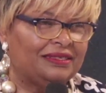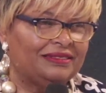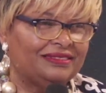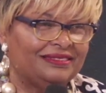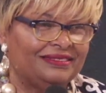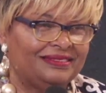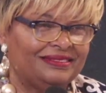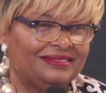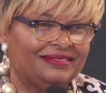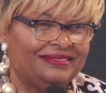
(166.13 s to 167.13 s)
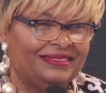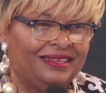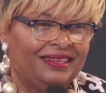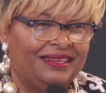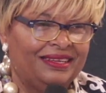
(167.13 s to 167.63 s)

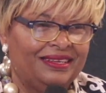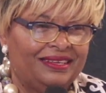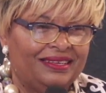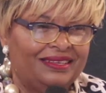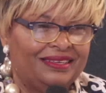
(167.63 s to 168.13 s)
(silence)